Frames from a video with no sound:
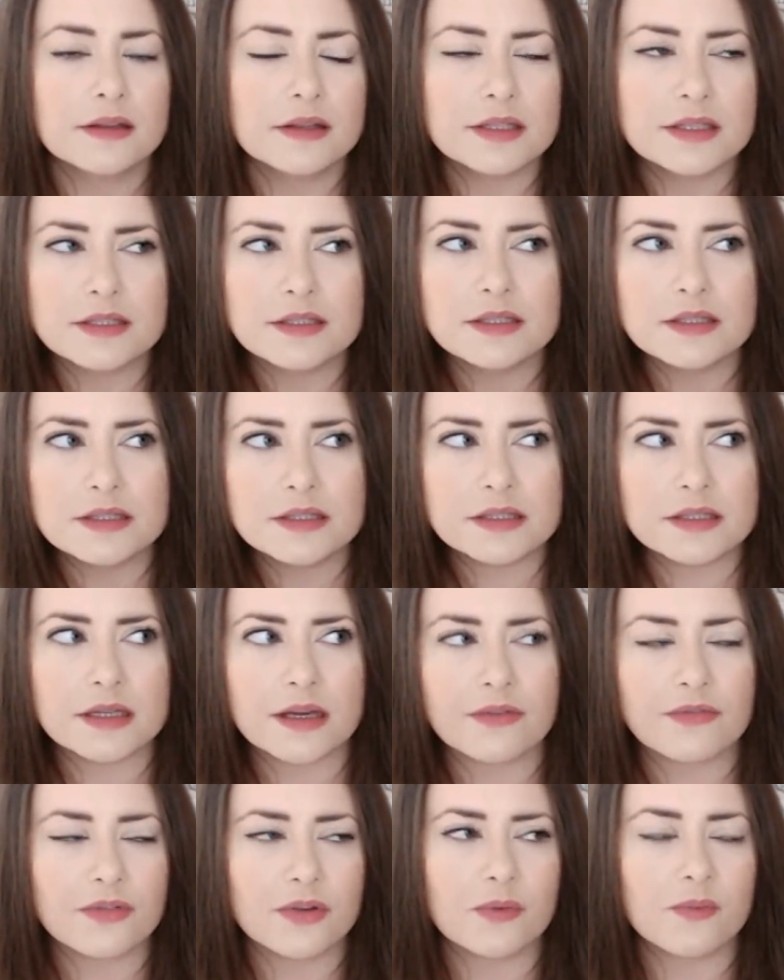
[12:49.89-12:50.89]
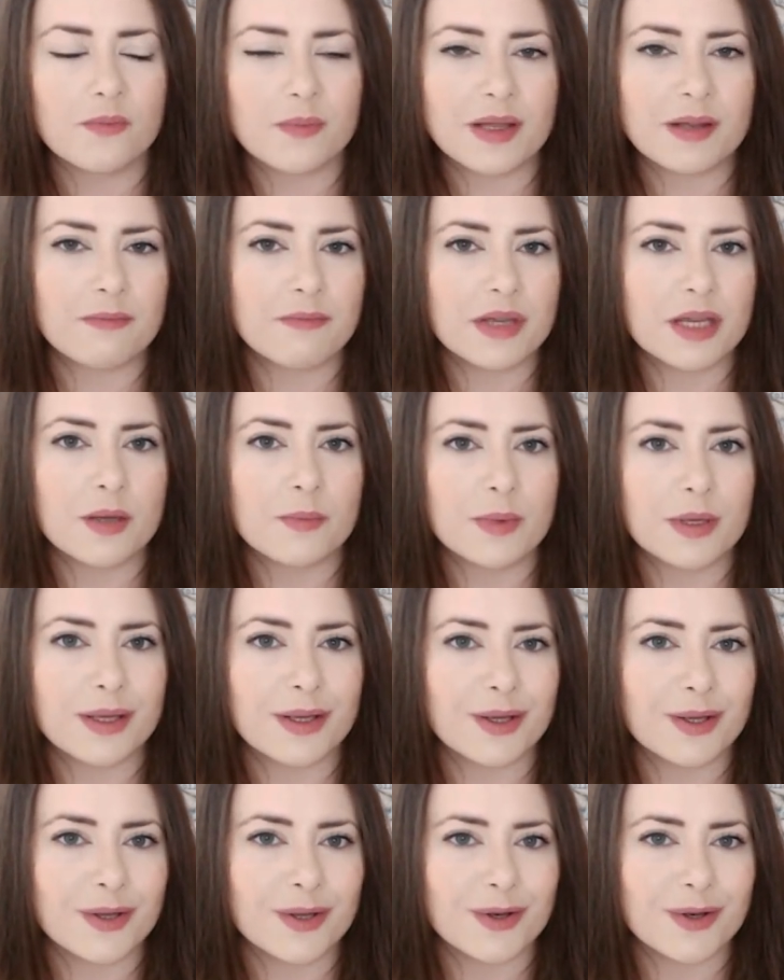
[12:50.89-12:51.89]
This is stuff you've been
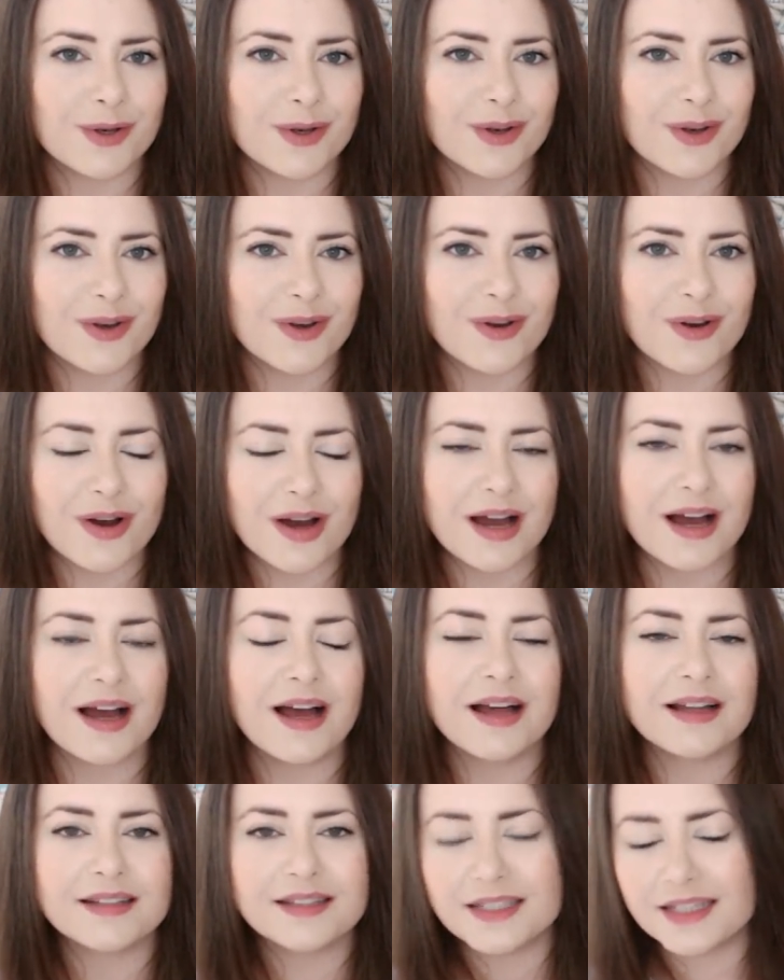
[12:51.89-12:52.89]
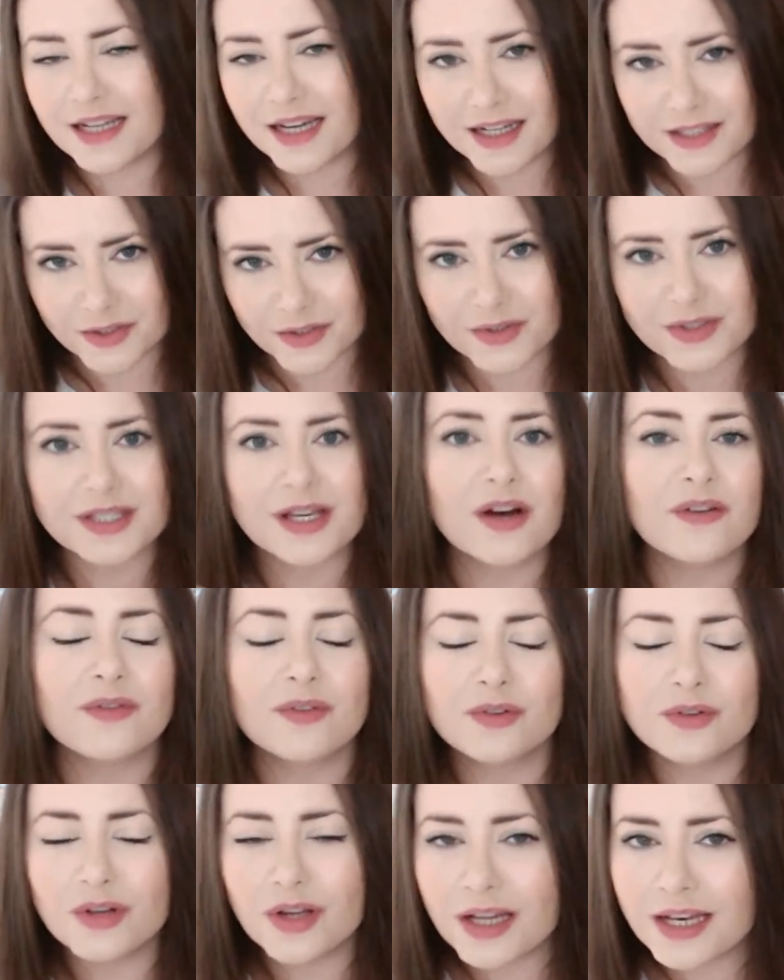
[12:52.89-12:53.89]
maybe not denying yourself
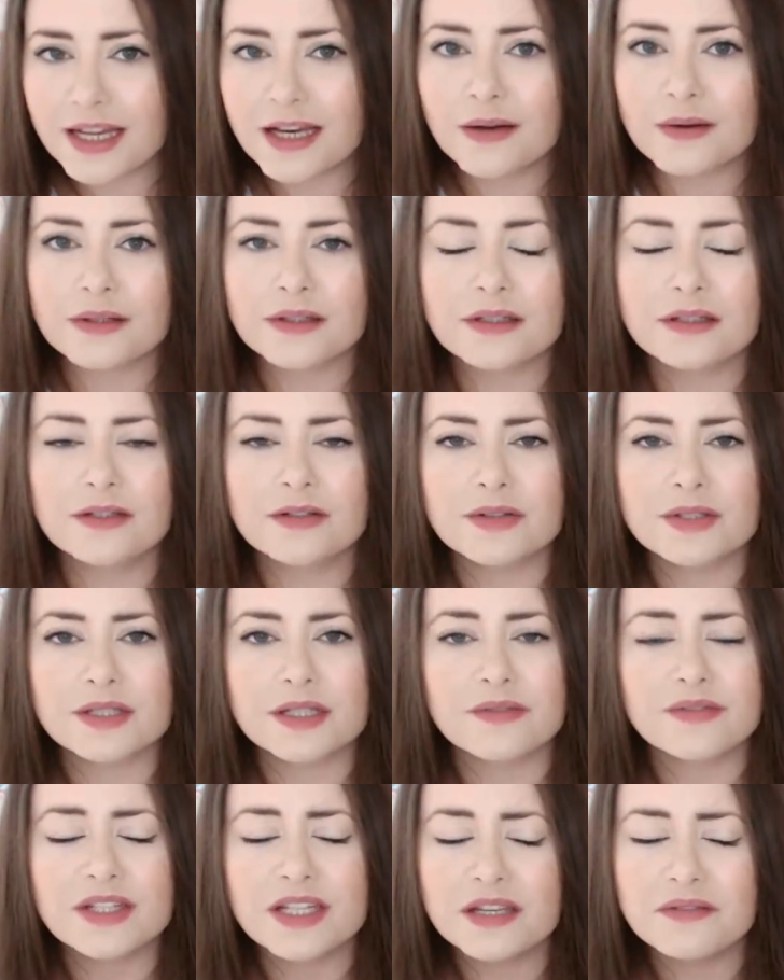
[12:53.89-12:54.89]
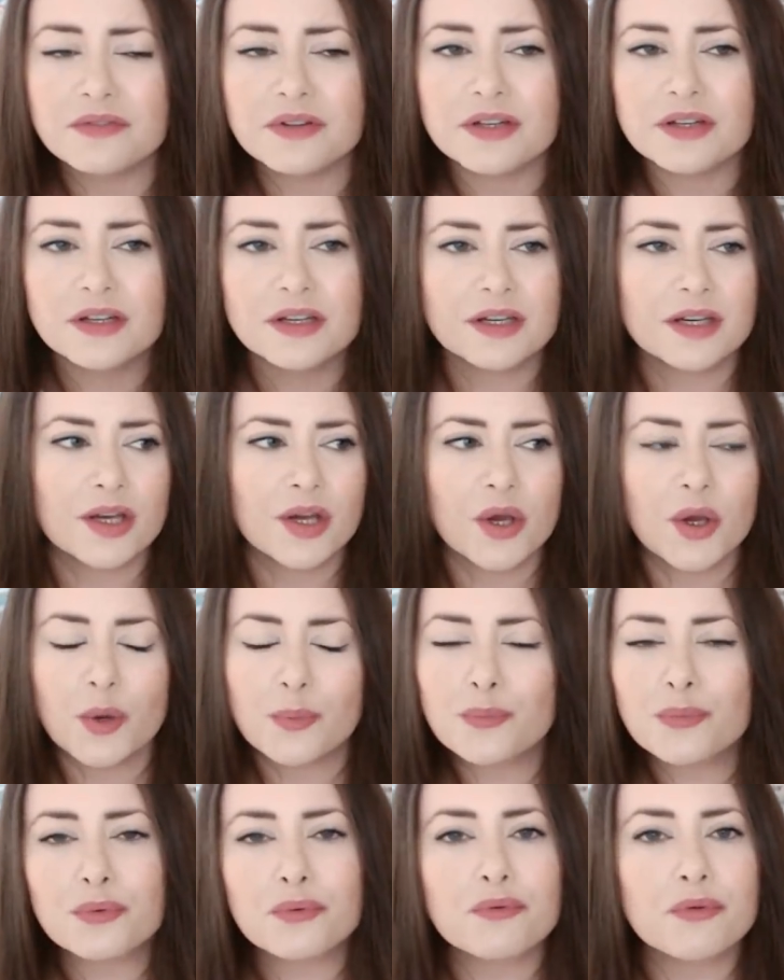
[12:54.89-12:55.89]
or not allowing yourself to even
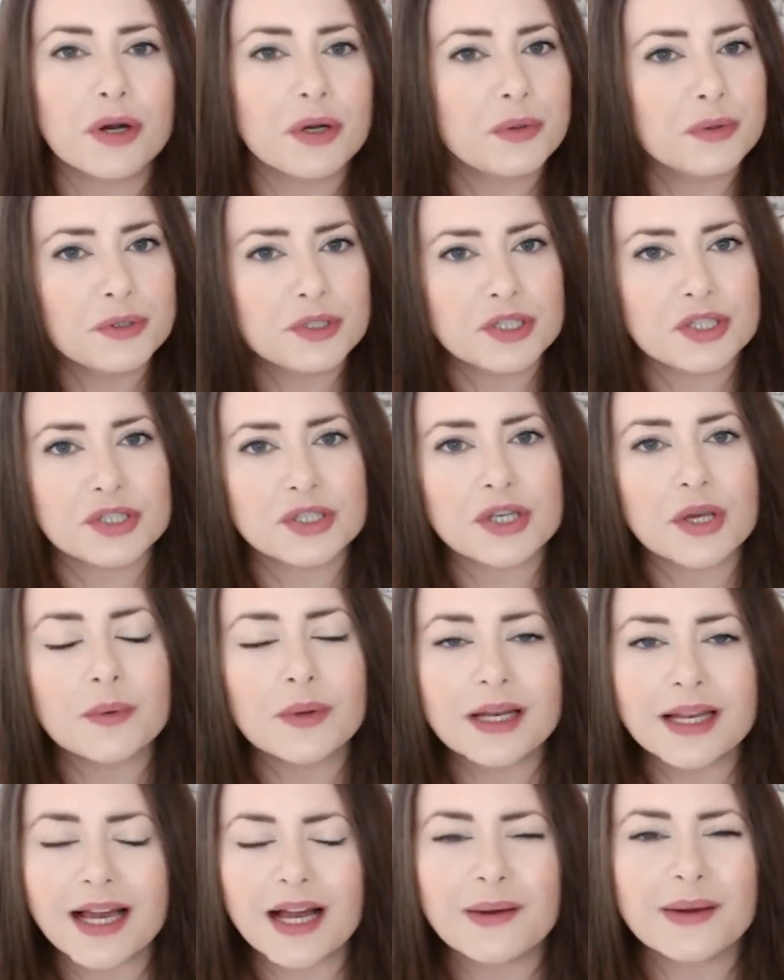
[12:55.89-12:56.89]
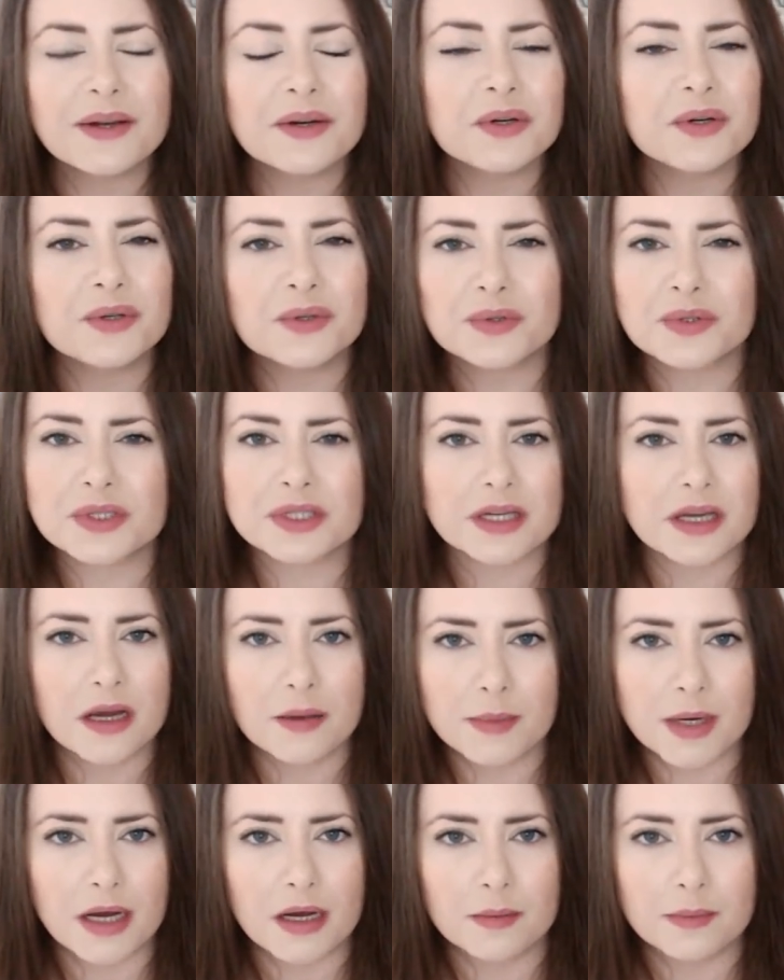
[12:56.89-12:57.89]
approach. So allow it all to
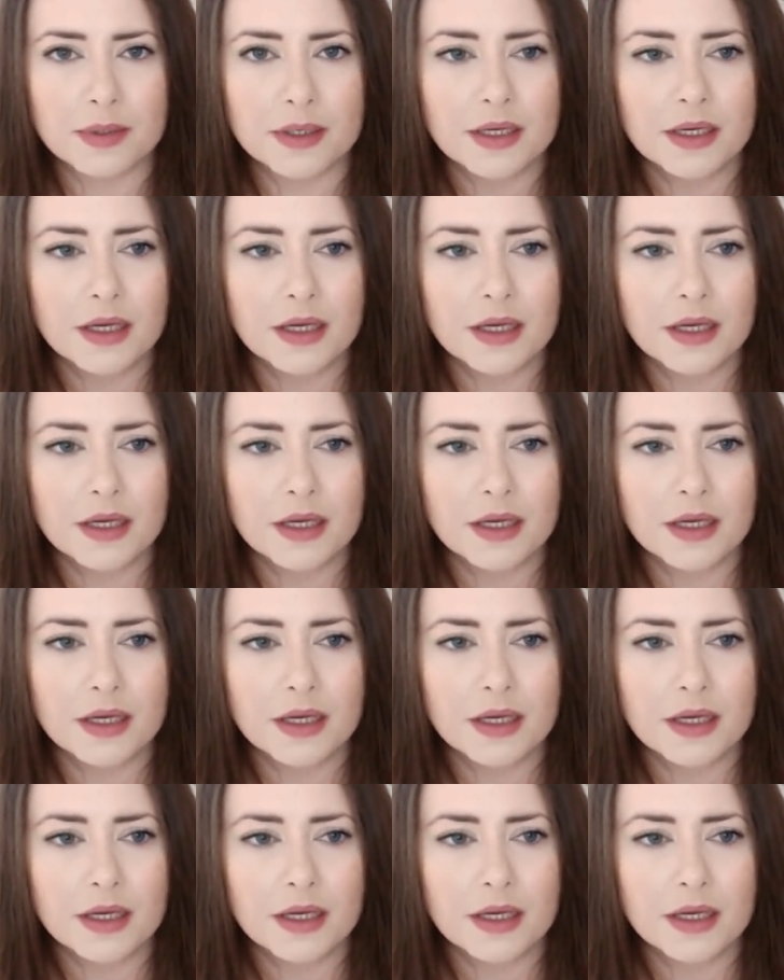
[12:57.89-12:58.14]
come up,